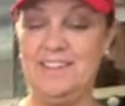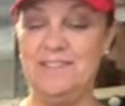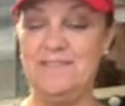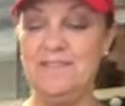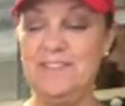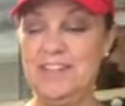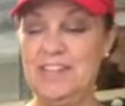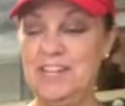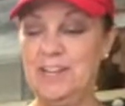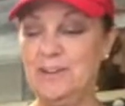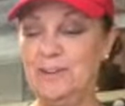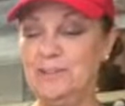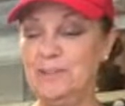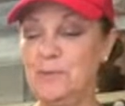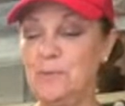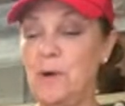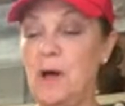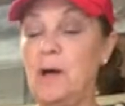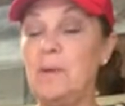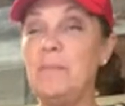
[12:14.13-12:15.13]
videos a
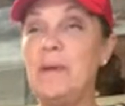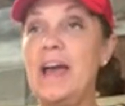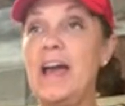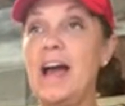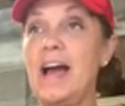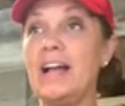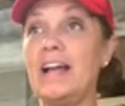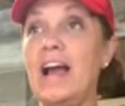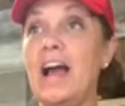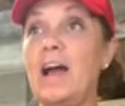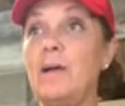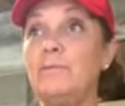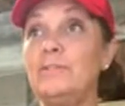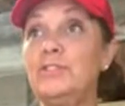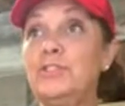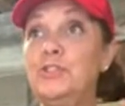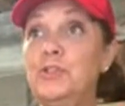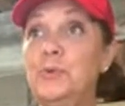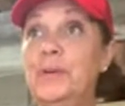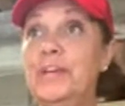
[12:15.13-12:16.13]
while back, I was
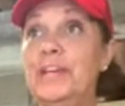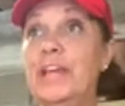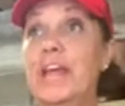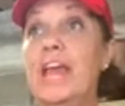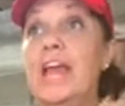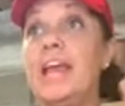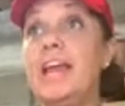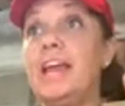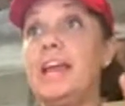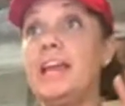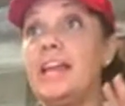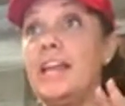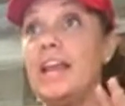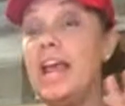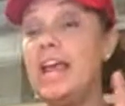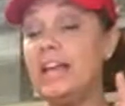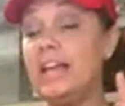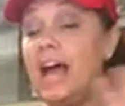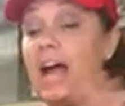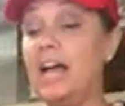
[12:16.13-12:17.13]
doing an
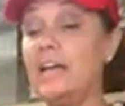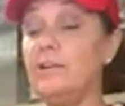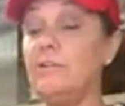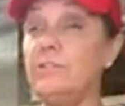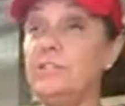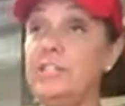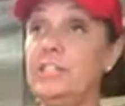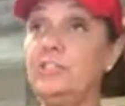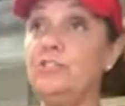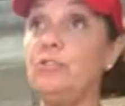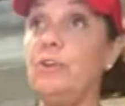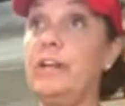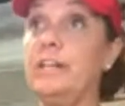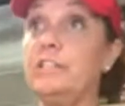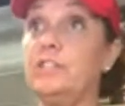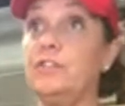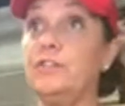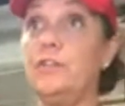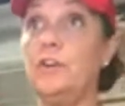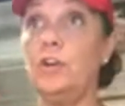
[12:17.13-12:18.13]
IOD
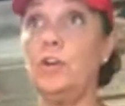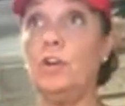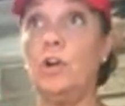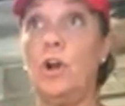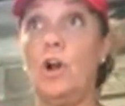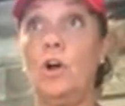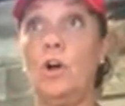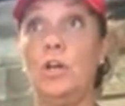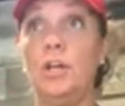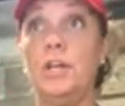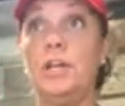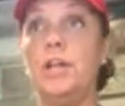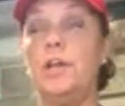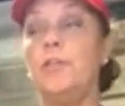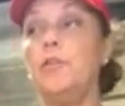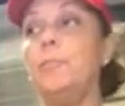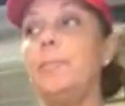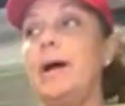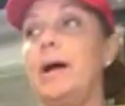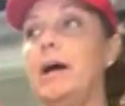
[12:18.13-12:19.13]
transfer on another
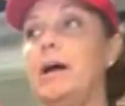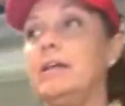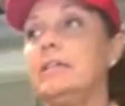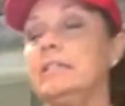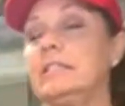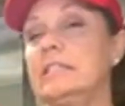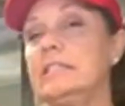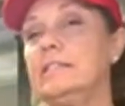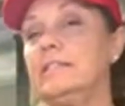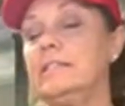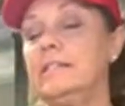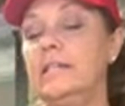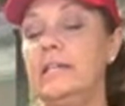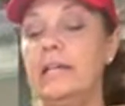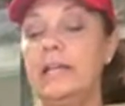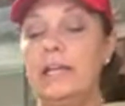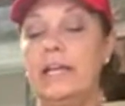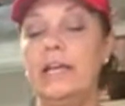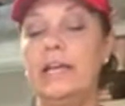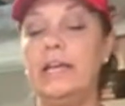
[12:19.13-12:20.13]
box
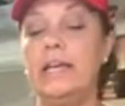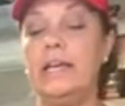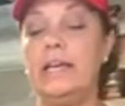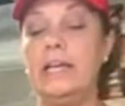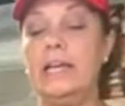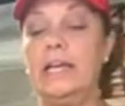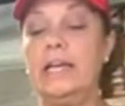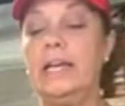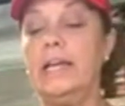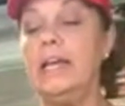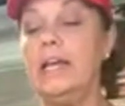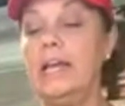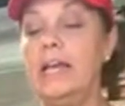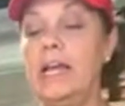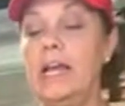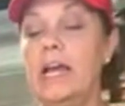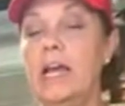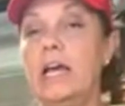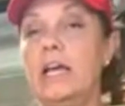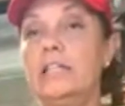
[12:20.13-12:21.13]

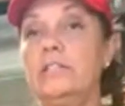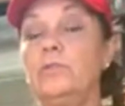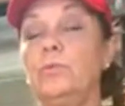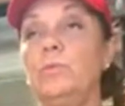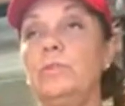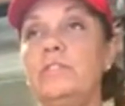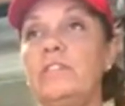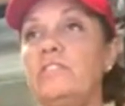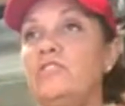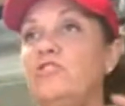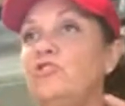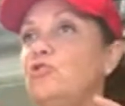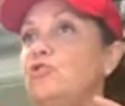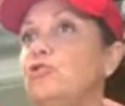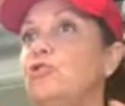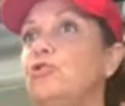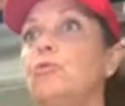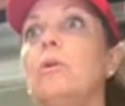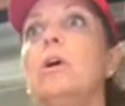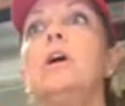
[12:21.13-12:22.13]
and was
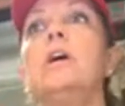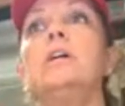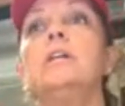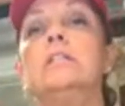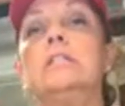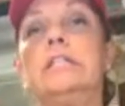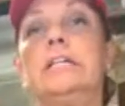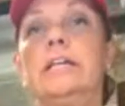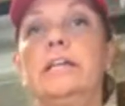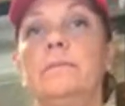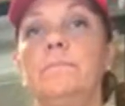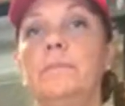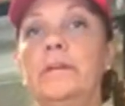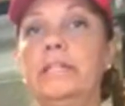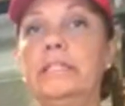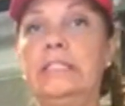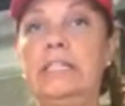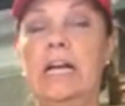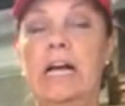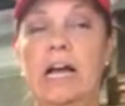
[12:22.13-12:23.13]
struggling big
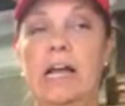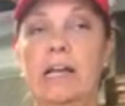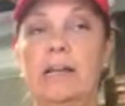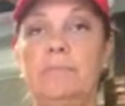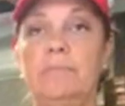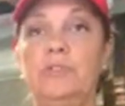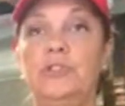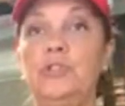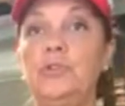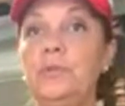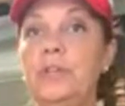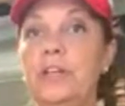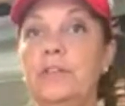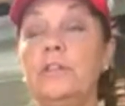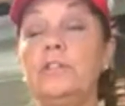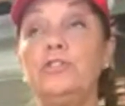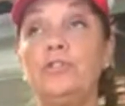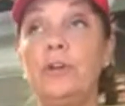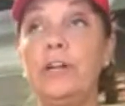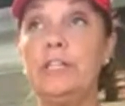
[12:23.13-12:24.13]
time to get the
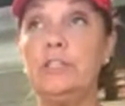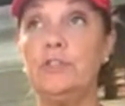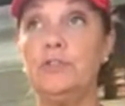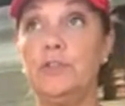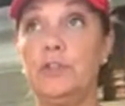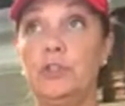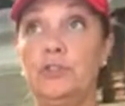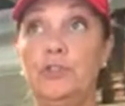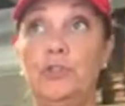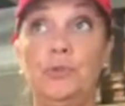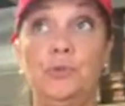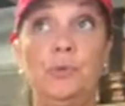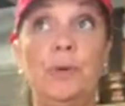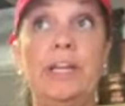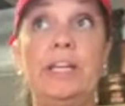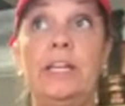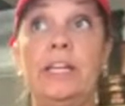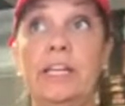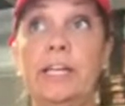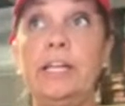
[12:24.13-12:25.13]
transfer to
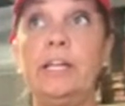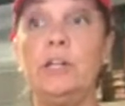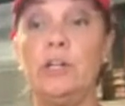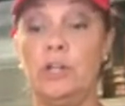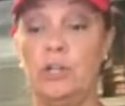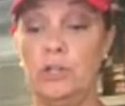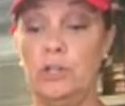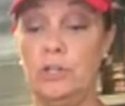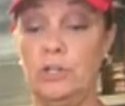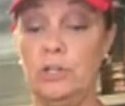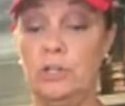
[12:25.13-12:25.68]
adhere